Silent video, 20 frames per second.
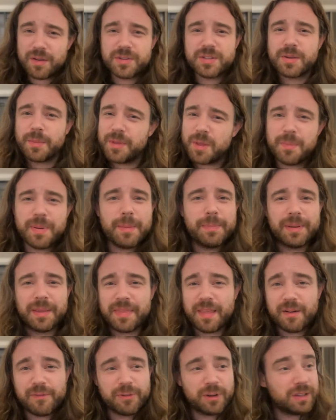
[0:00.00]
some of the people in
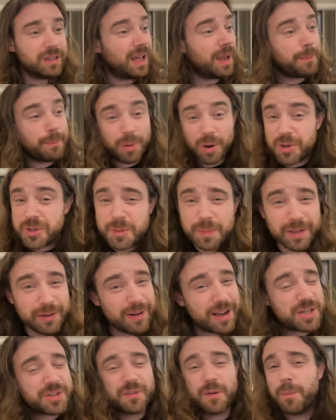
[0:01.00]
that front line, possibly
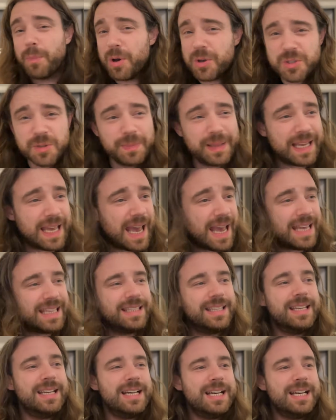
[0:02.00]
Rashford, possibly Kane.